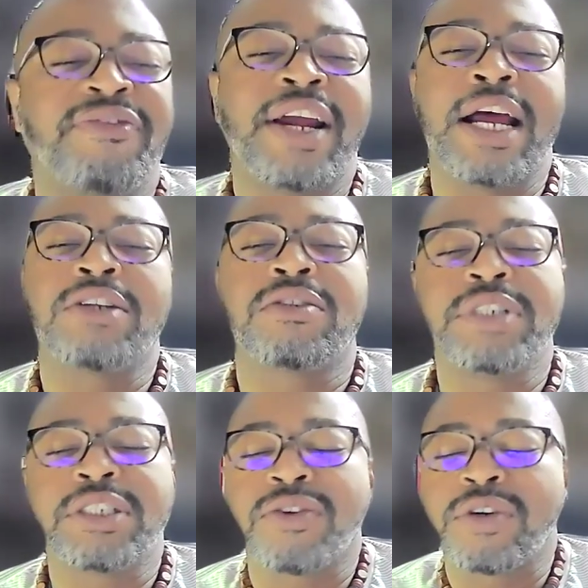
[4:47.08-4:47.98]
financial
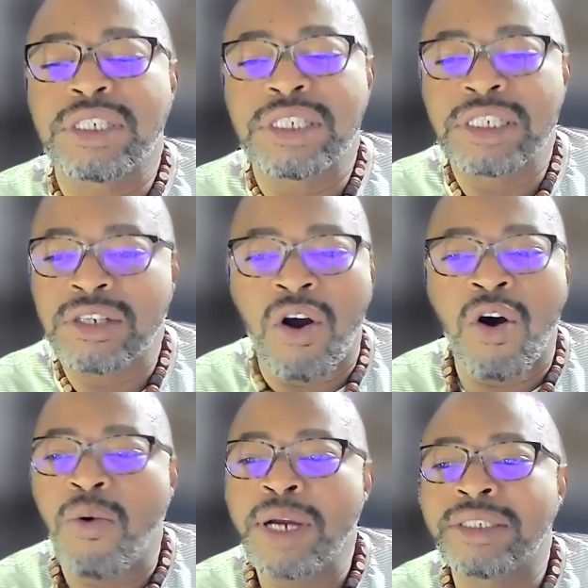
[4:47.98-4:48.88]
resources is
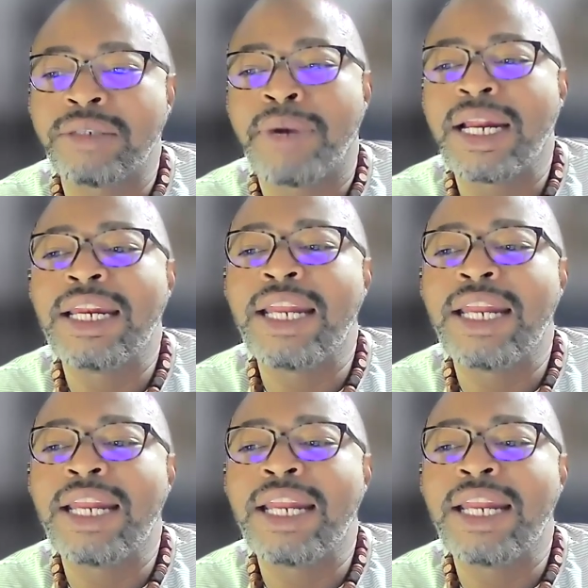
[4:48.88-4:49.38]
always the money